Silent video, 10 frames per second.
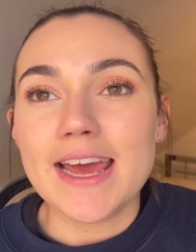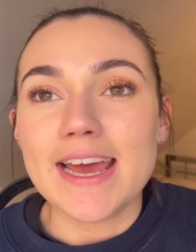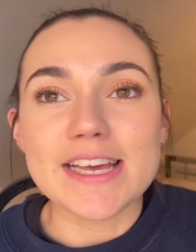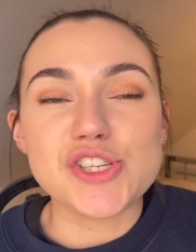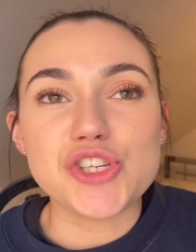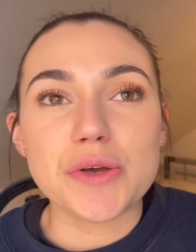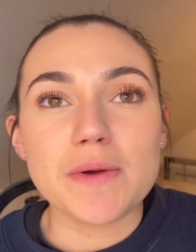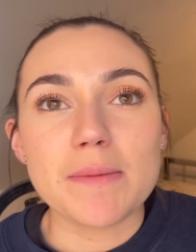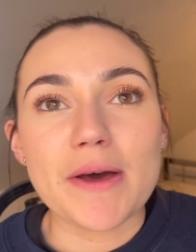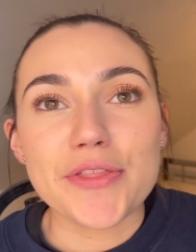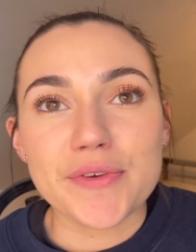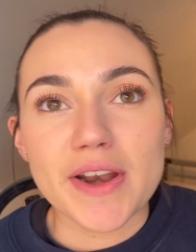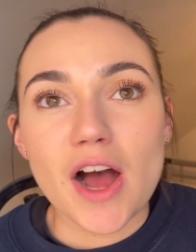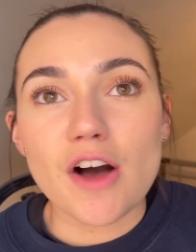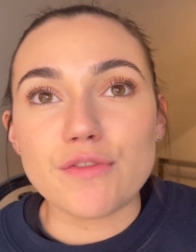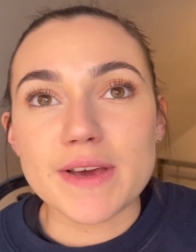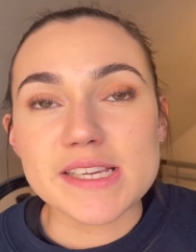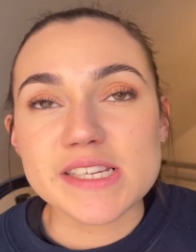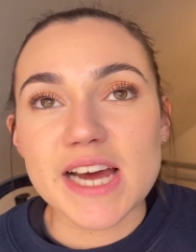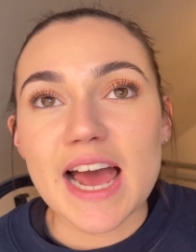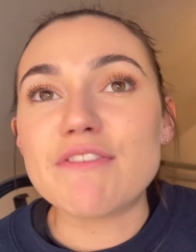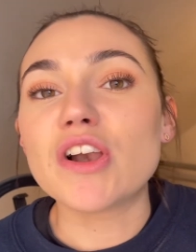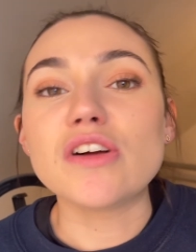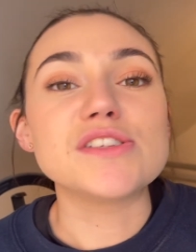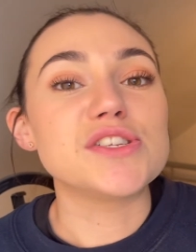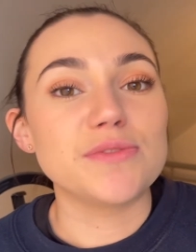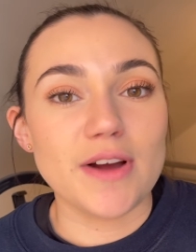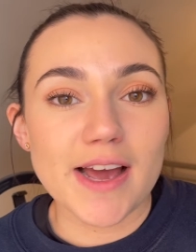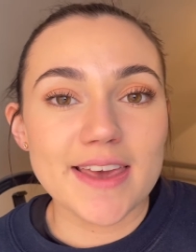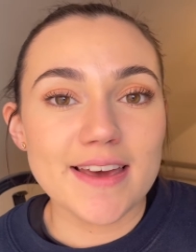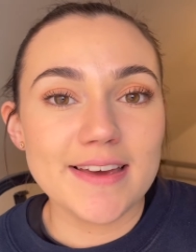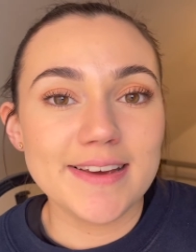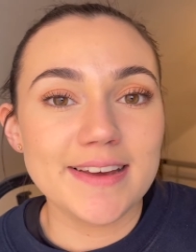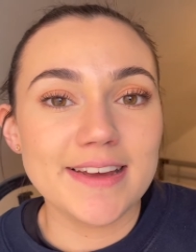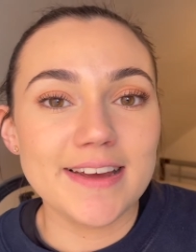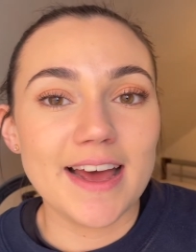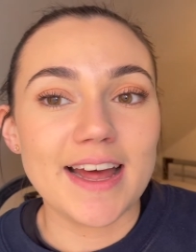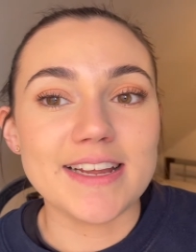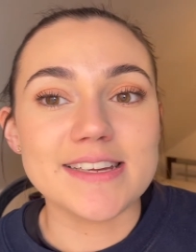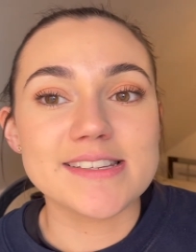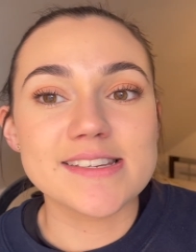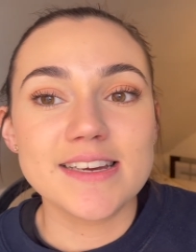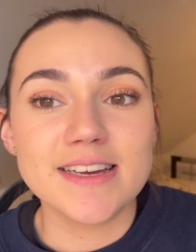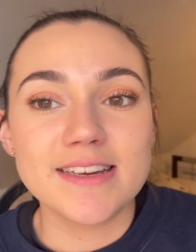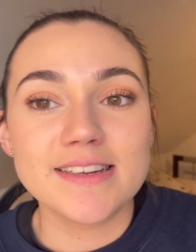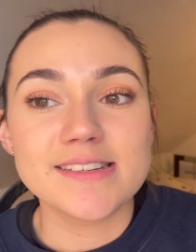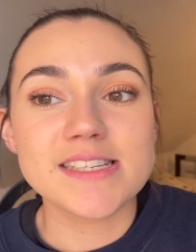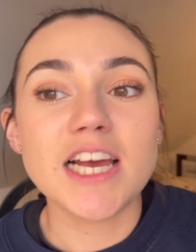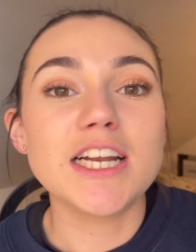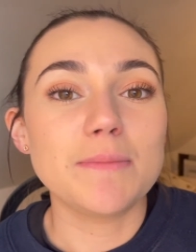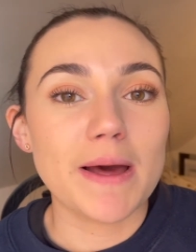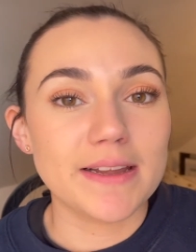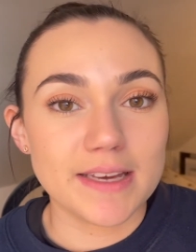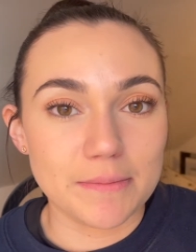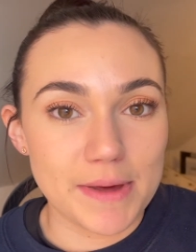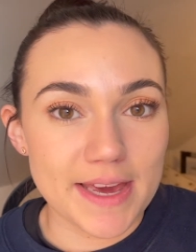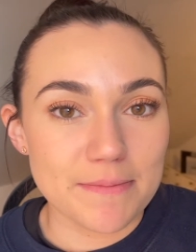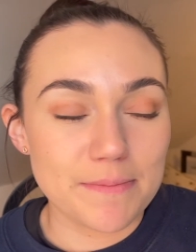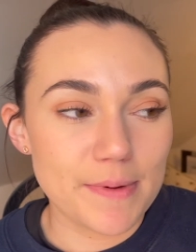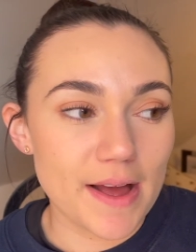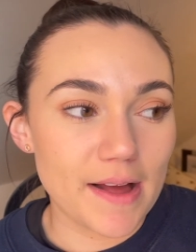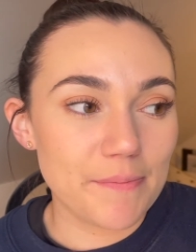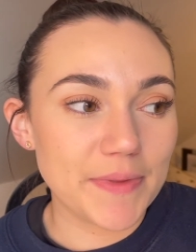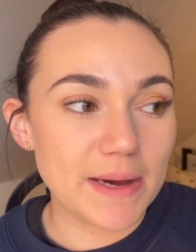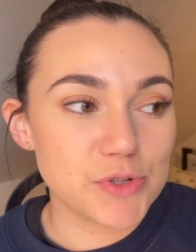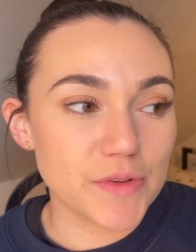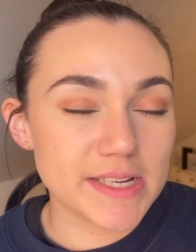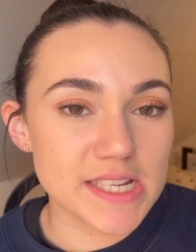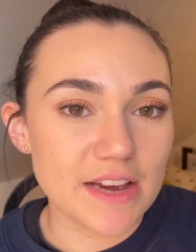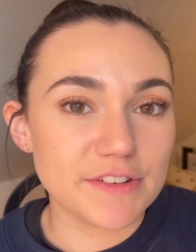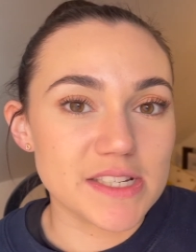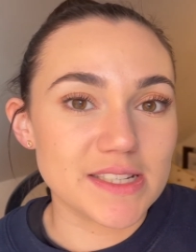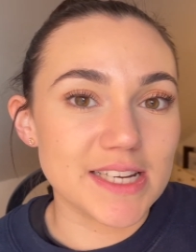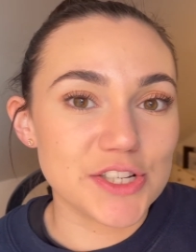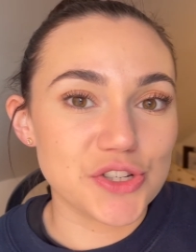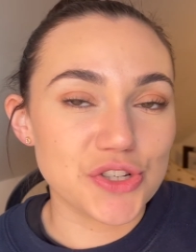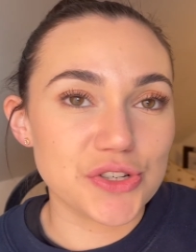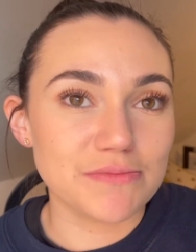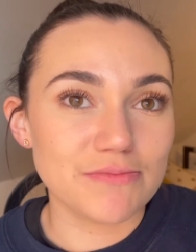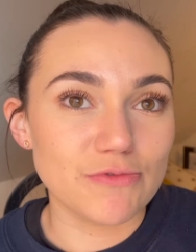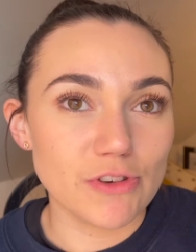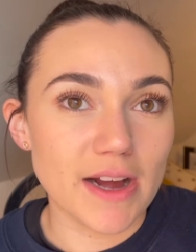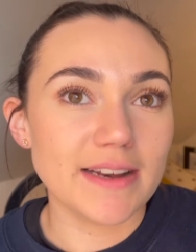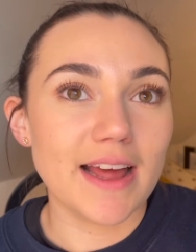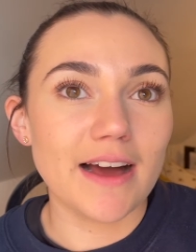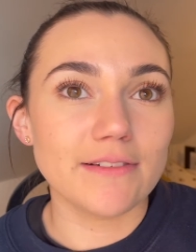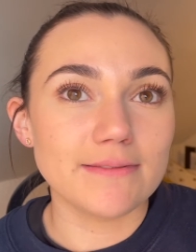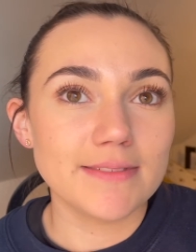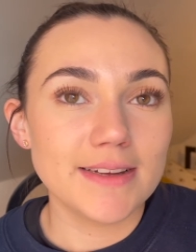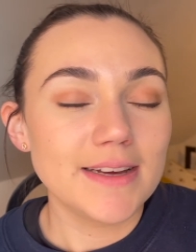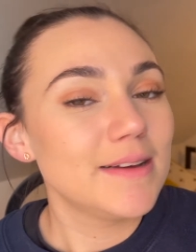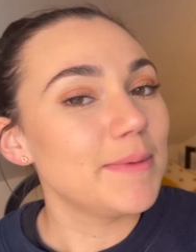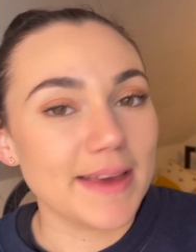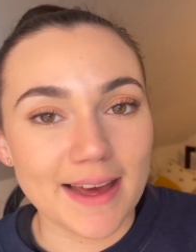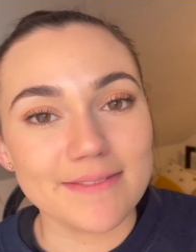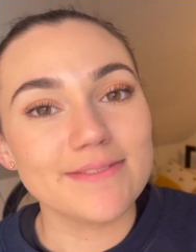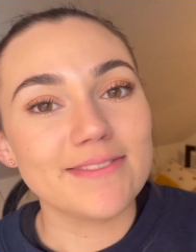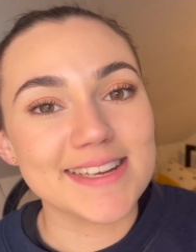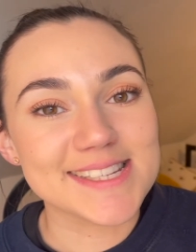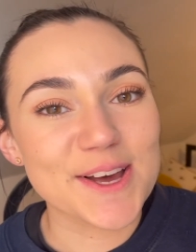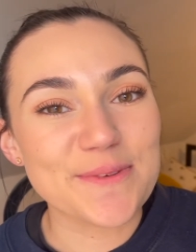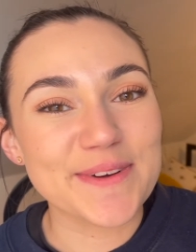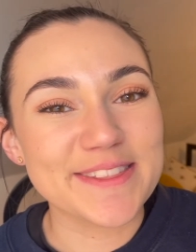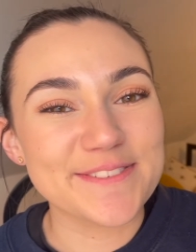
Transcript: is due in about three and a half weeks and I have a lot to write and it's slowly panicking me, but I'm sure that's every dissertation student right now. But yeah, let's go on with the